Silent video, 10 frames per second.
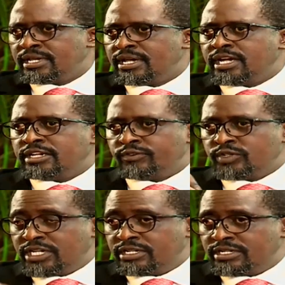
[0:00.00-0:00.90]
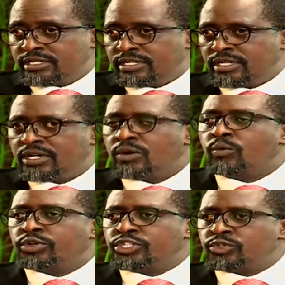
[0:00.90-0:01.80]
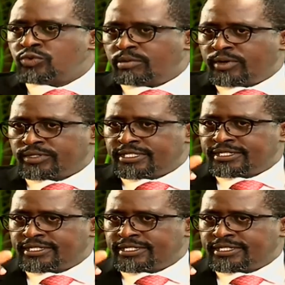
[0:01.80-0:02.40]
And if you did, what did you do about it?